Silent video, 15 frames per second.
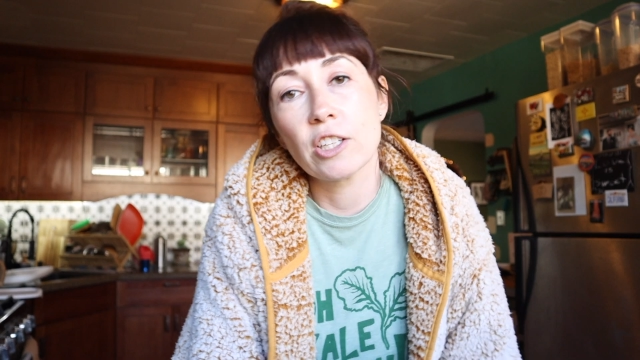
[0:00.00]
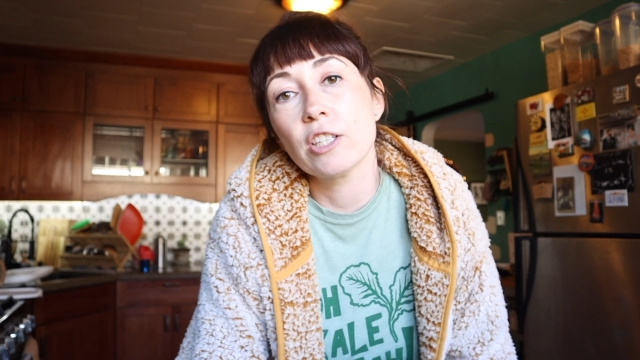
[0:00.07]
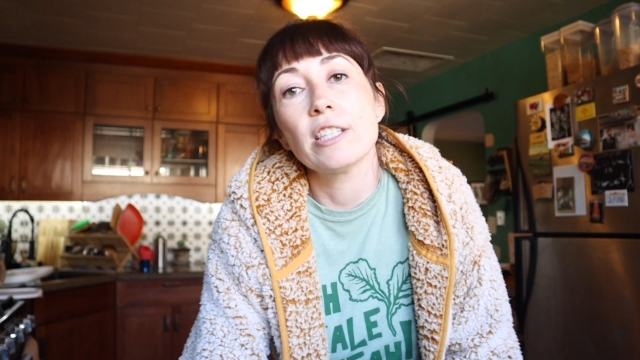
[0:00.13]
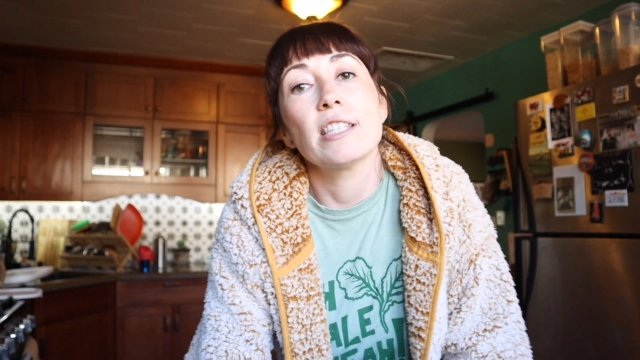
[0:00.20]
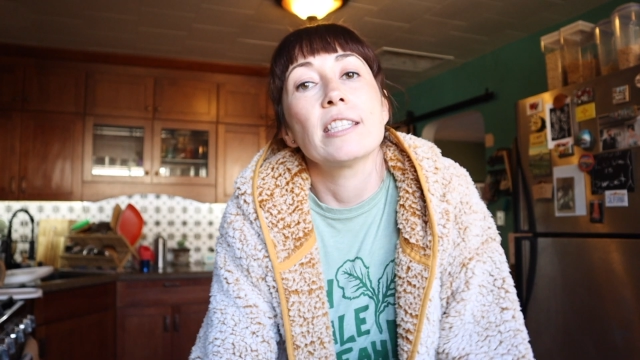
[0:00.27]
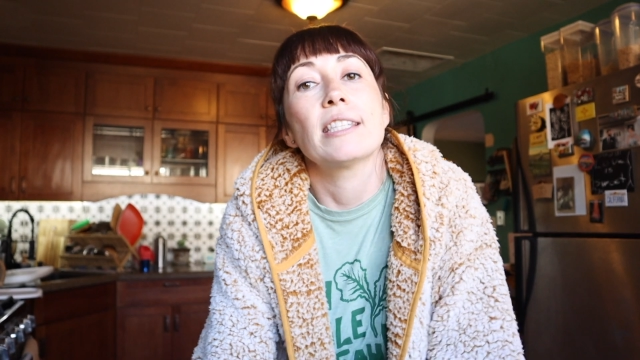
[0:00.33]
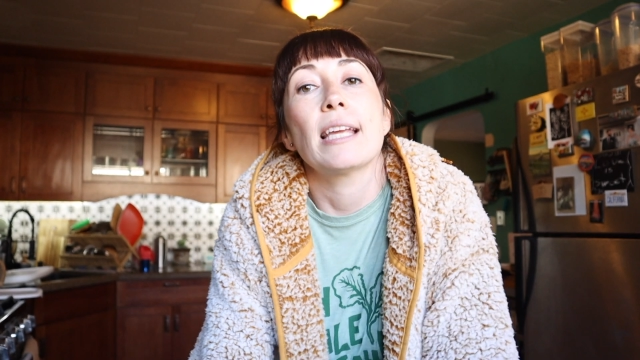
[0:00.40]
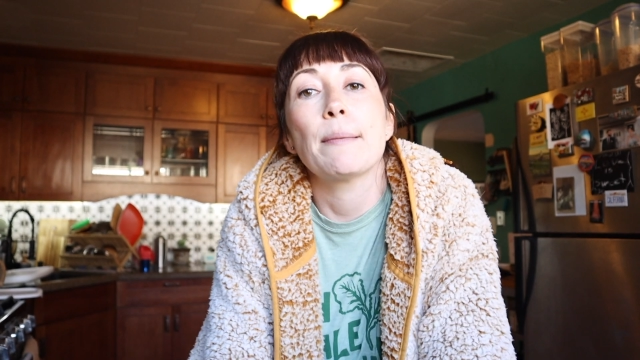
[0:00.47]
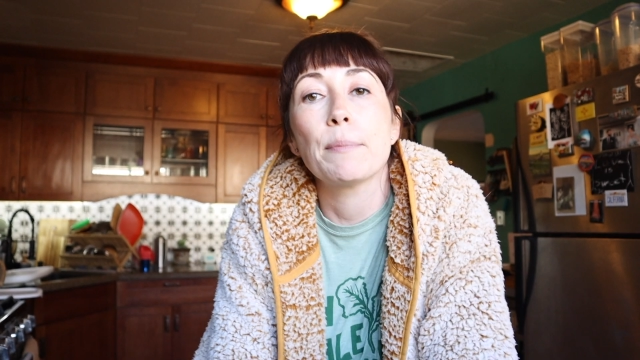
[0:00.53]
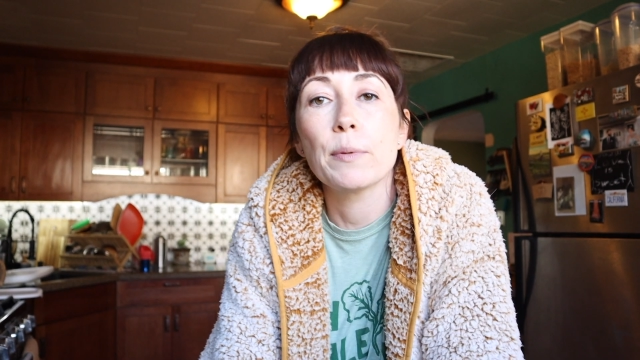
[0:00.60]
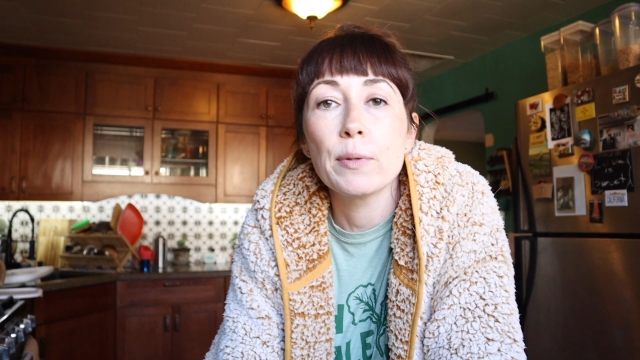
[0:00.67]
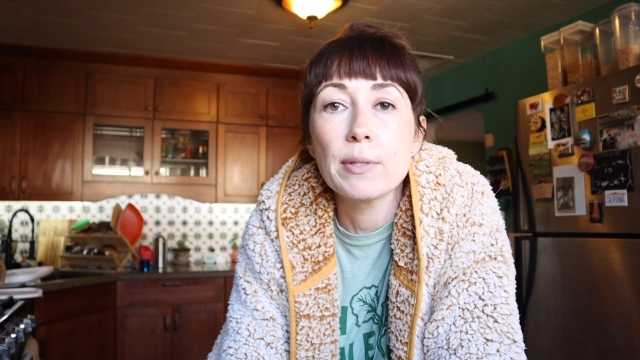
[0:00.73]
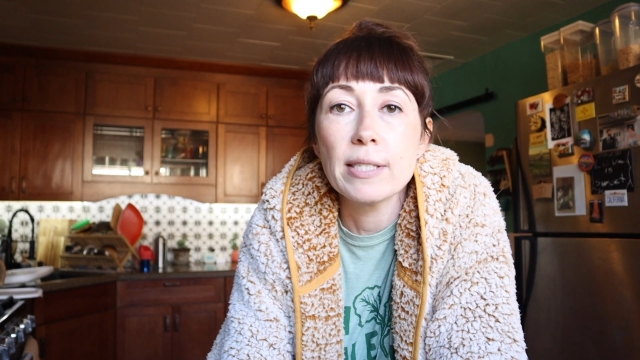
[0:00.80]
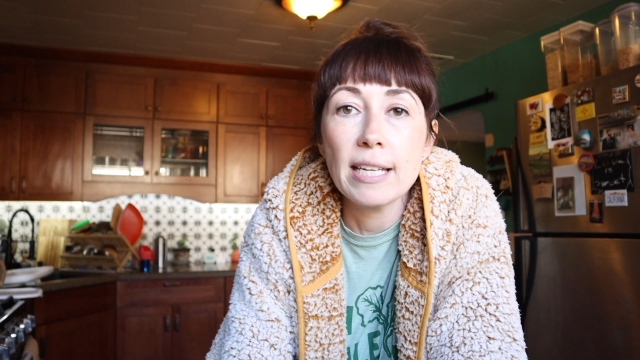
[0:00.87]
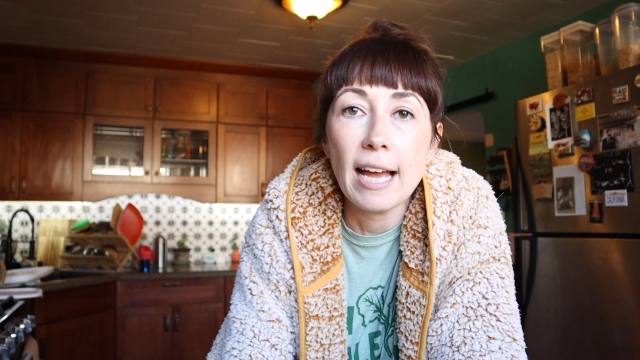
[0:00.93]
good
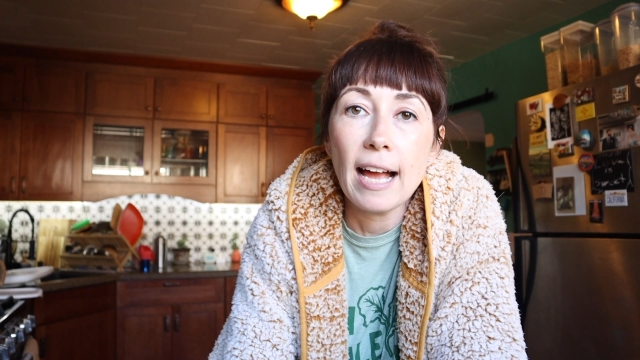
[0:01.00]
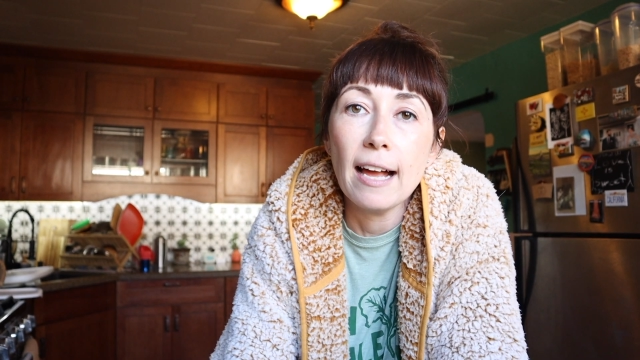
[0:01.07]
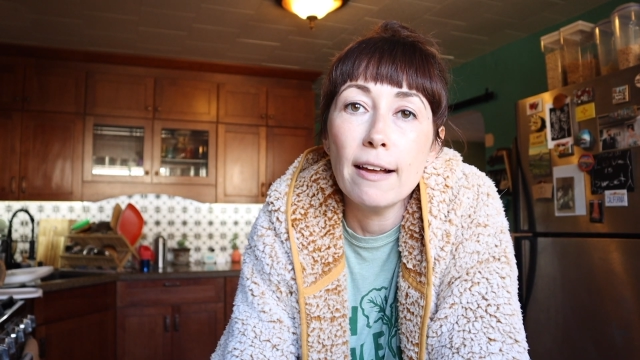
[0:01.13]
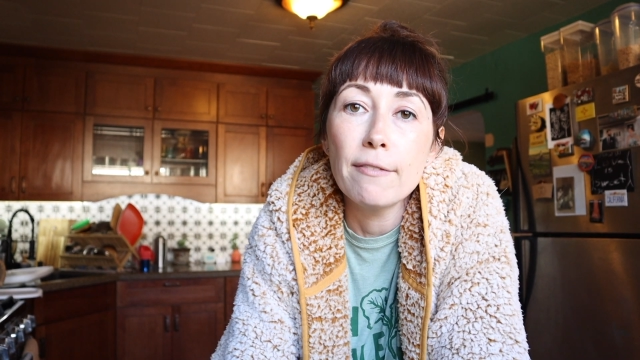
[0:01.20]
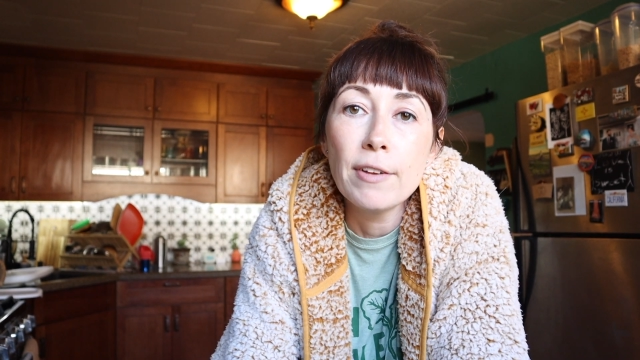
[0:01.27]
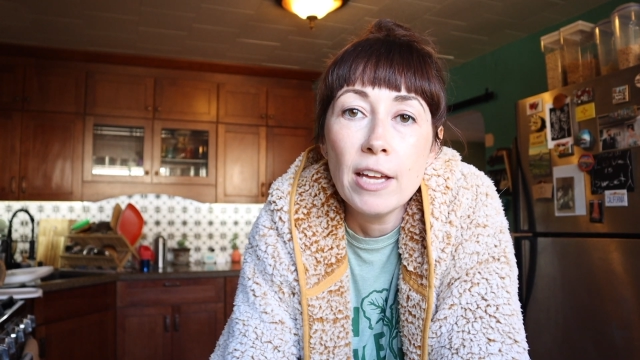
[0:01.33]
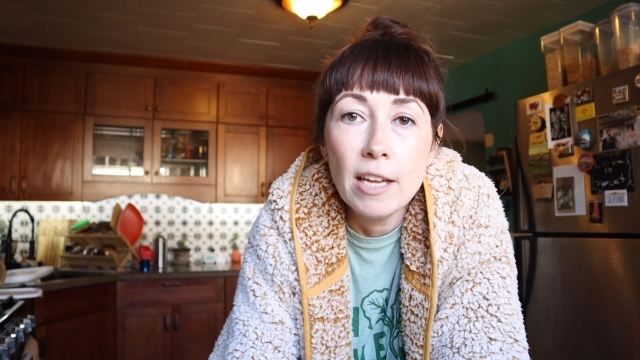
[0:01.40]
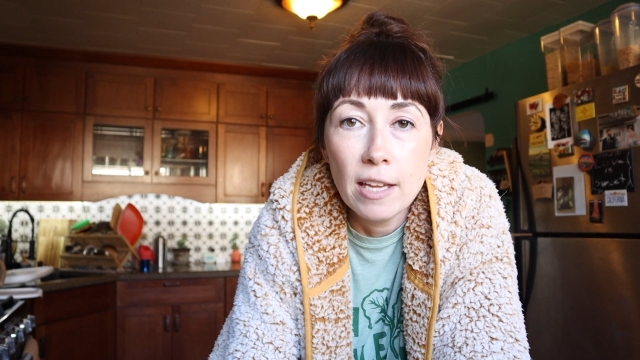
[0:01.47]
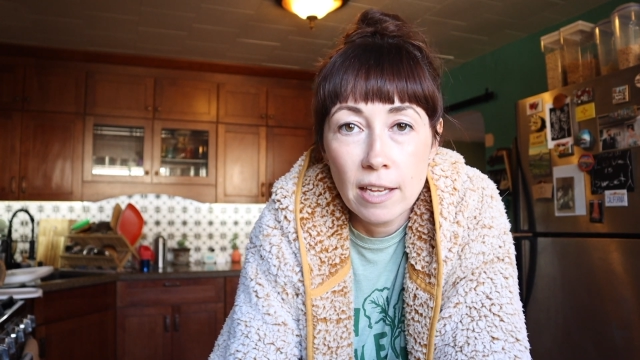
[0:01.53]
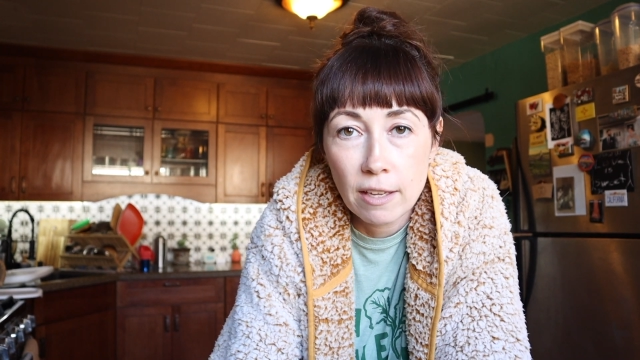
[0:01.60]
staples to have